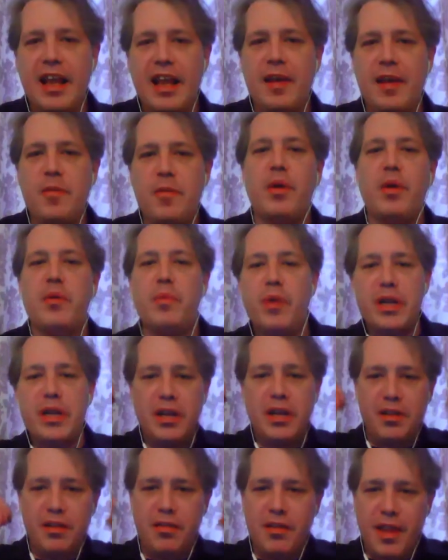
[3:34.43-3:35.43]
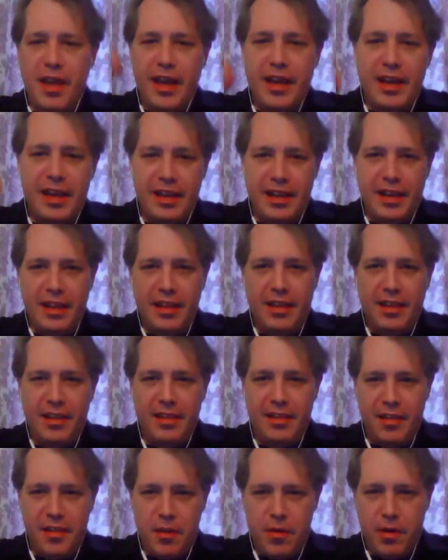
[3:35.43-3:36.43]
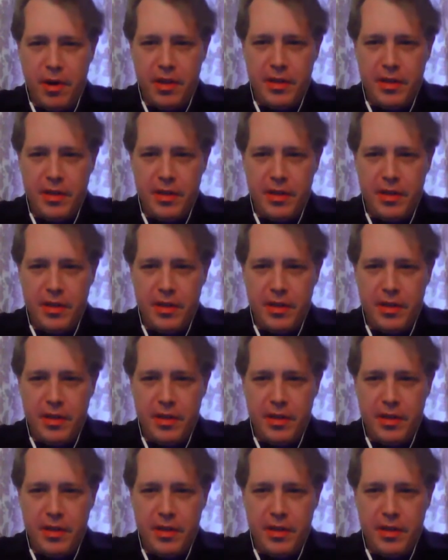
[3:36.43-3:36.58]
when you do that, the noise